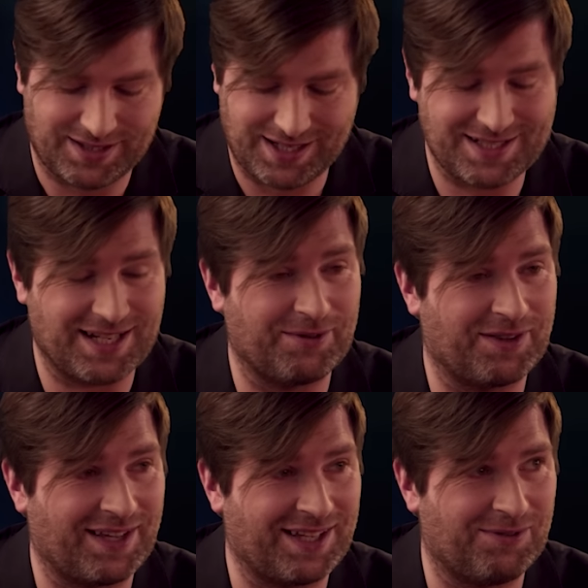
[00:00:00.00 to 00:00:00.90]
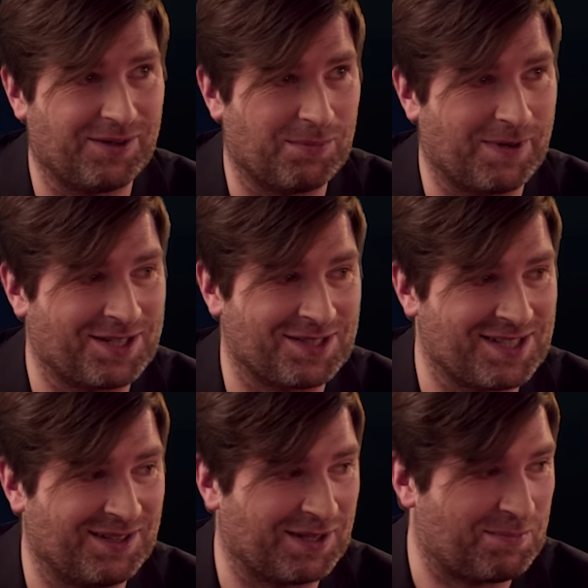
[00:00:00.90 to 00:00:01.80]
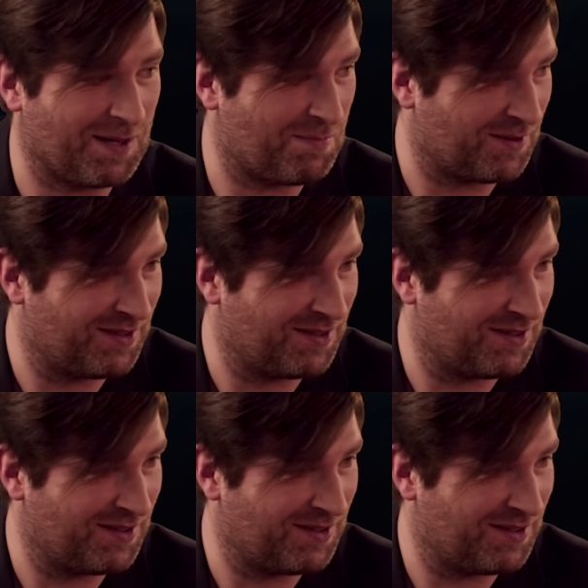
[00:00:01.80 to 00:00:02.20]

as ever, thank you for your patience, lovely people.